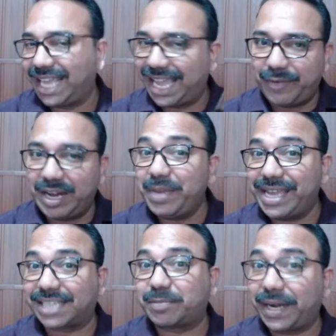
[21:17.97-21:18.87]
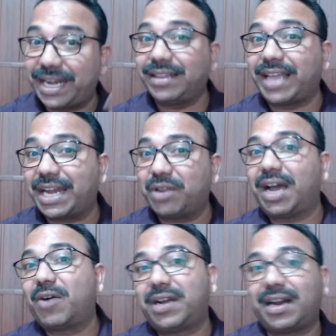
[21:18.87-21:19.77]
They will be expecting that you
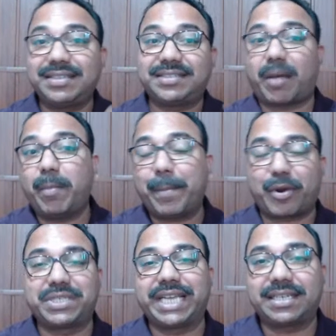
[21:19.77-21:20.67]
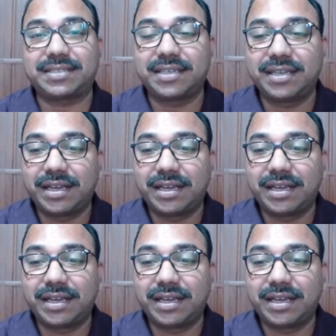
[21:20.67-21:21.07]
have done some projects